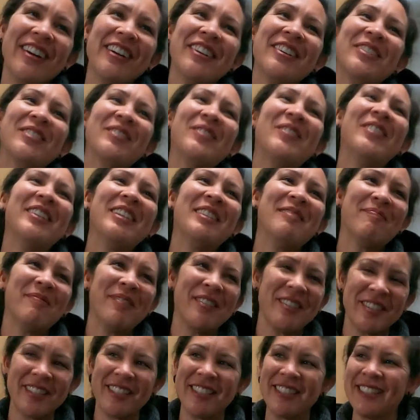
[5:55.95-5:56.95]
I heard one
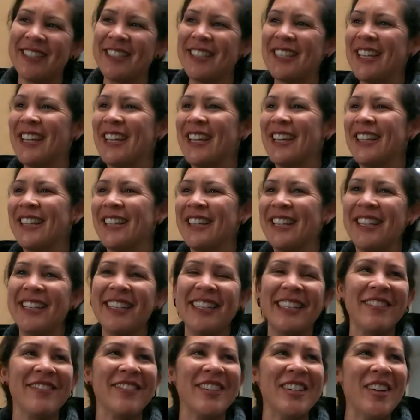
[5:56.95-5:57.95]
person say they
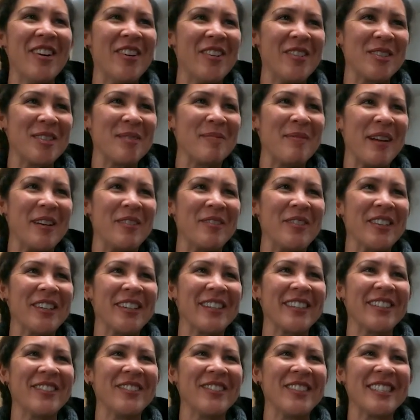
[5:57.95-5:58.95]
didn't even know it was my
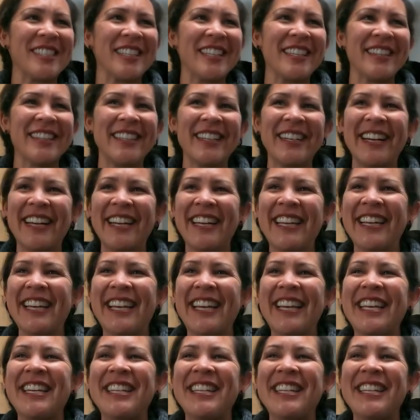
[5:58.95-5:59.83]
work, which I thought,